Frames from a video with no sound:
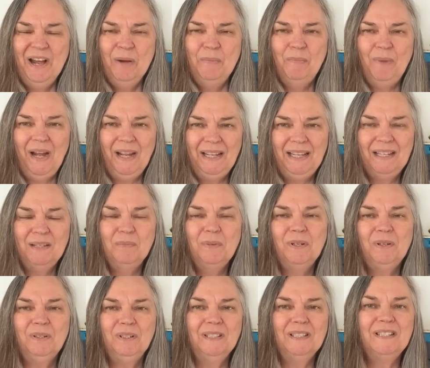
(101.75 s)
my
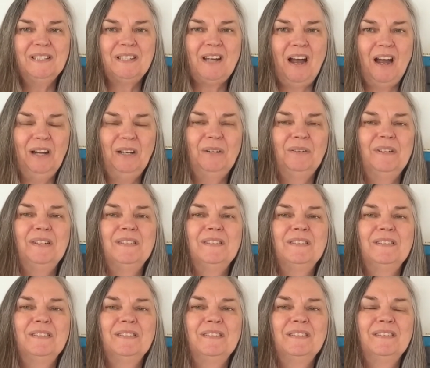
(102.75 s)
chemical
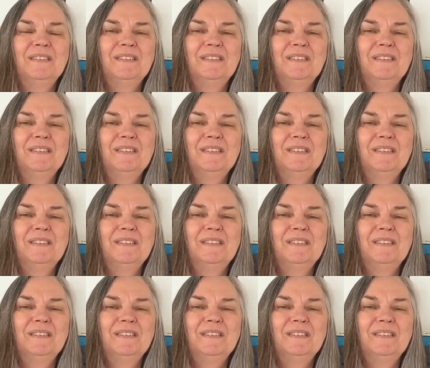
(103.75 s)
intolerance.